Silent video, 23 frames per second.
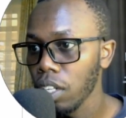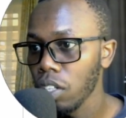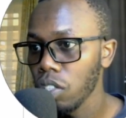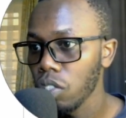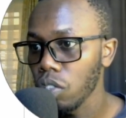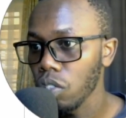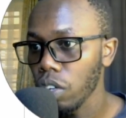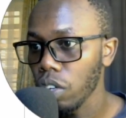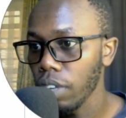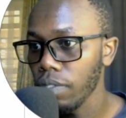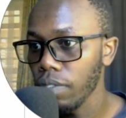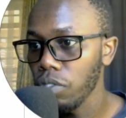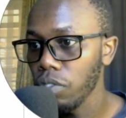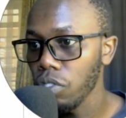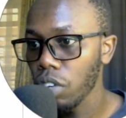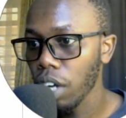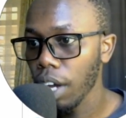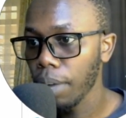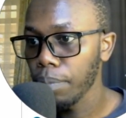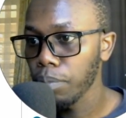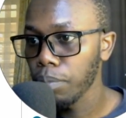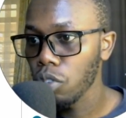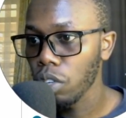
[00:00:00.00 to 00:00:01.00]
So if you
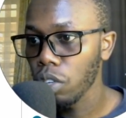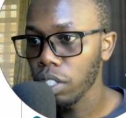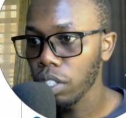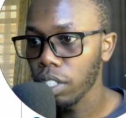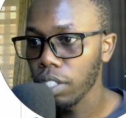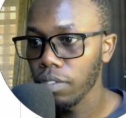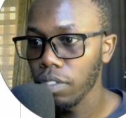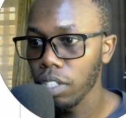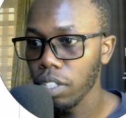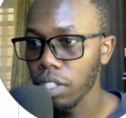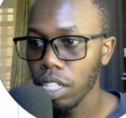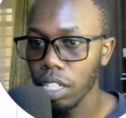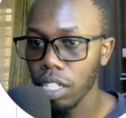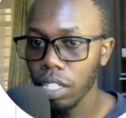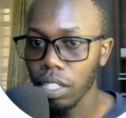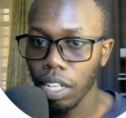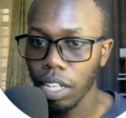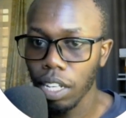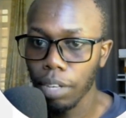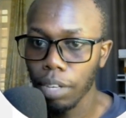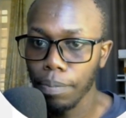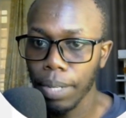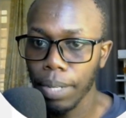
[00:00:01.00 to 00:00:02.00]
come to activity inside my